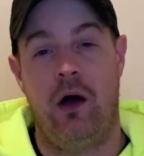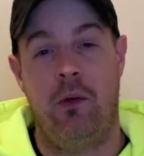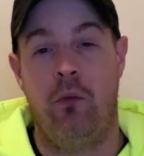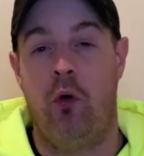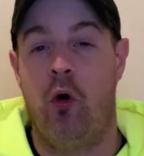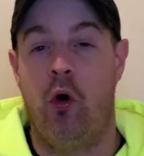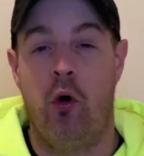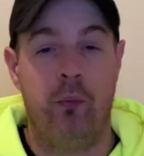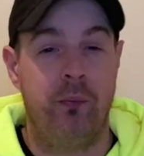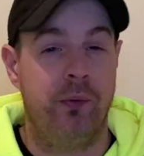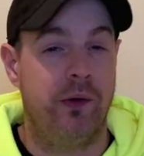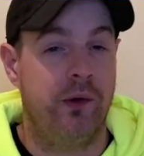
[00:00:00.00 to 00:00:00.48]
I'm
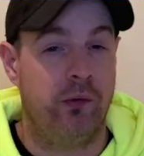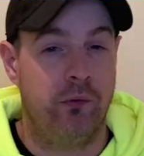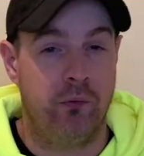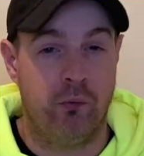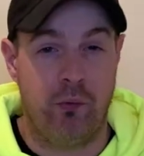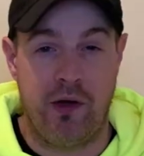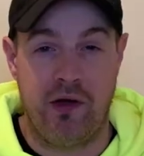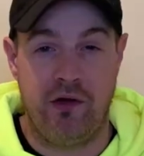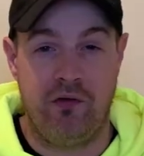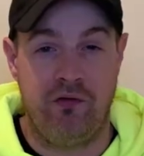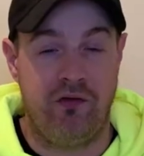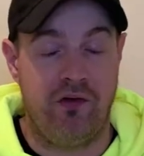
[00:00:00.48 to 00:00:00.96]
hoping
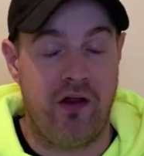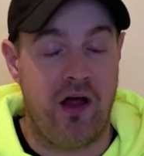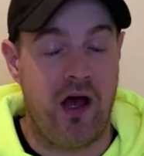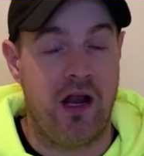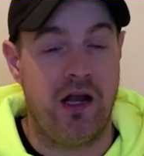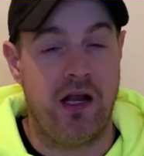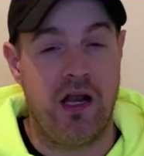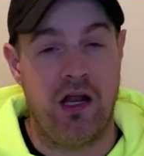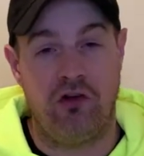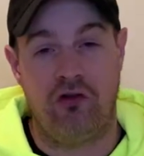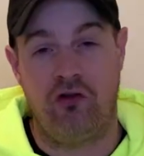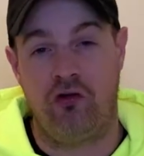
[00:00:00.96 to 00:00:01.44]
Wednesday,
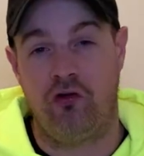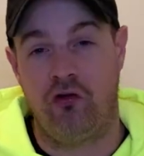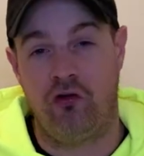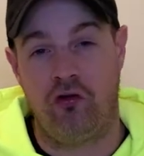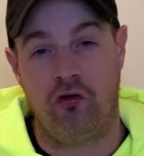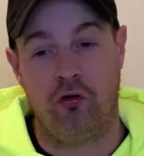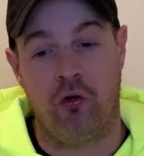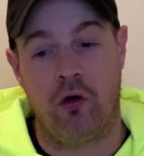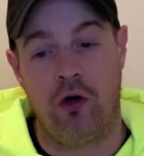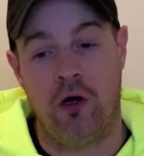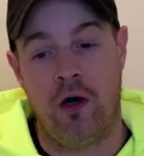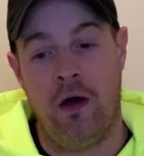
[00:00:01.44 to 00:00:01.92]
I'm not too
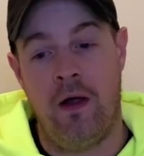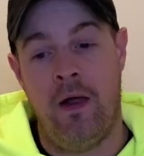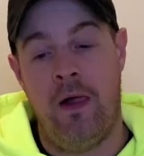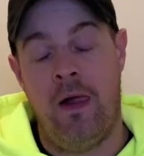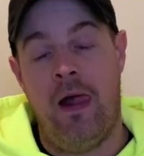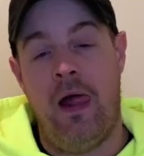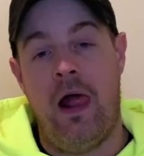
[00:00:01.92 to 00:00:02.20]
sure.